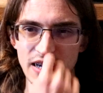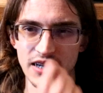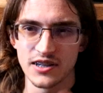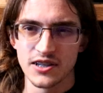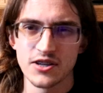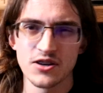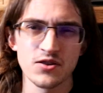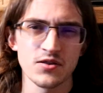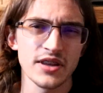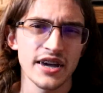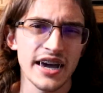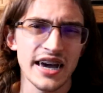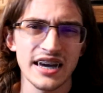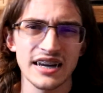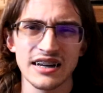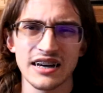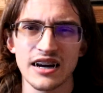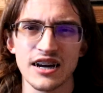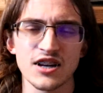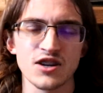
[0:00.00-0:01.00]
they
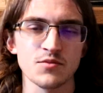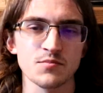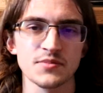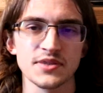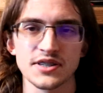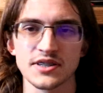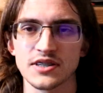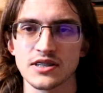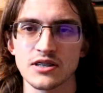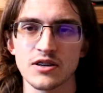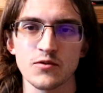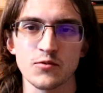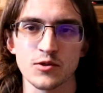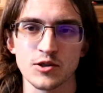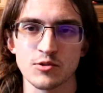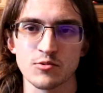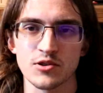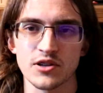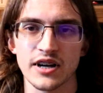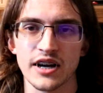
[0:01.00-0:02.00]
had items and stuff
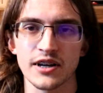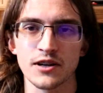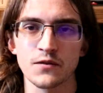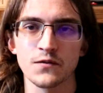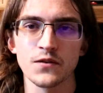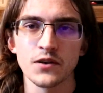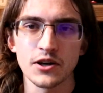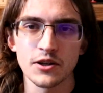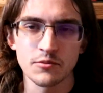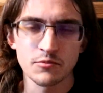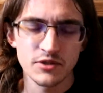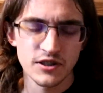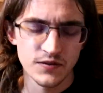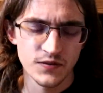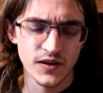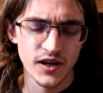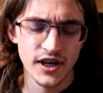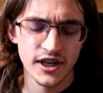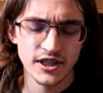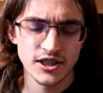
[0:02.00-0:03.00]
which were kind of fun to
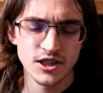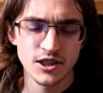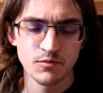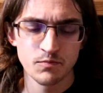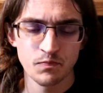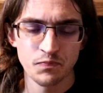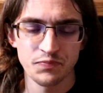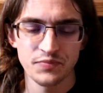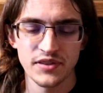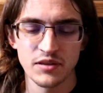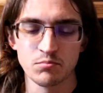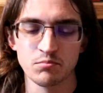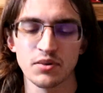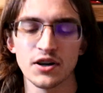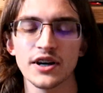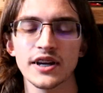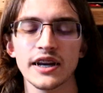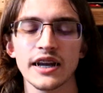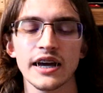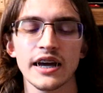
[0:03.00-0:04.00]
find.
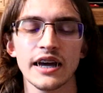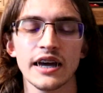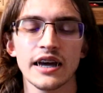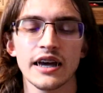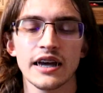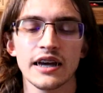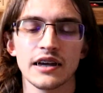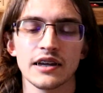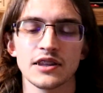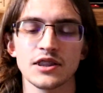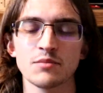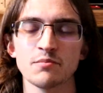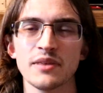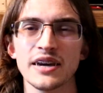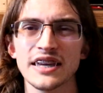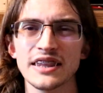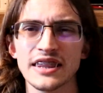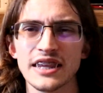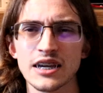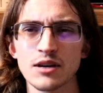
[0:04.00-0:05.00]
But the
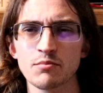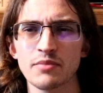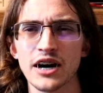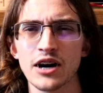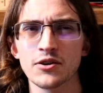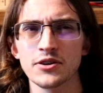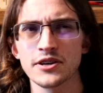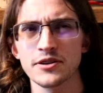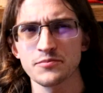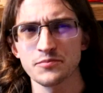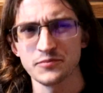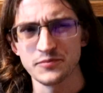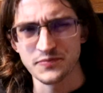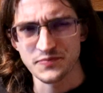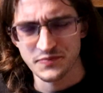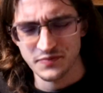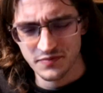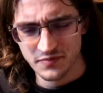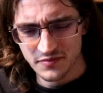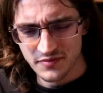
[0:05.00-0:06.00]
main thing about it
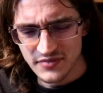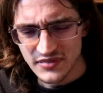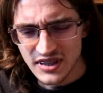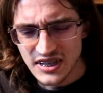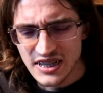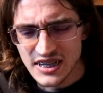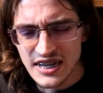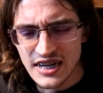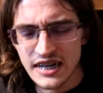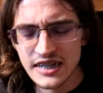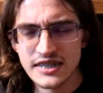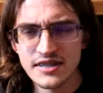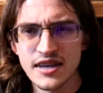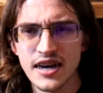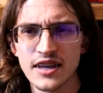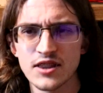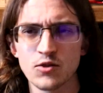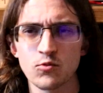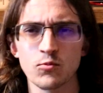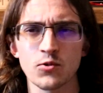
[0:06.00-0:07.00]
is
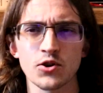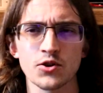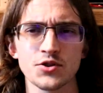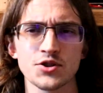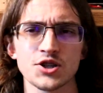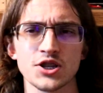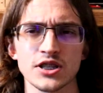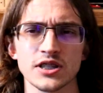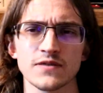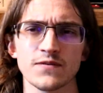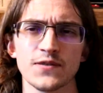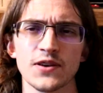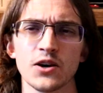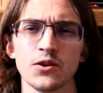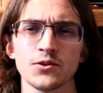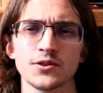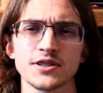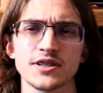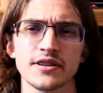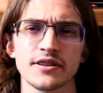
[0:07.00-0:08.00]
that the world just
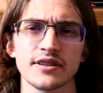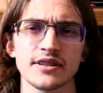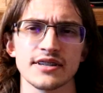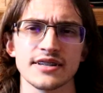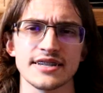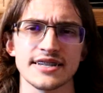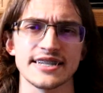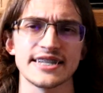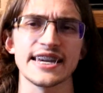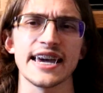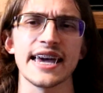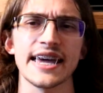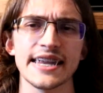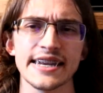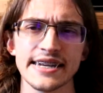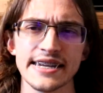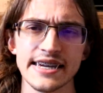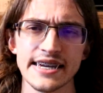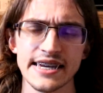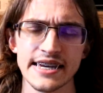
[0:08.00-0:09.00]
felt
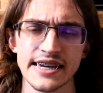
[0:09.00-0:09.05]
dead,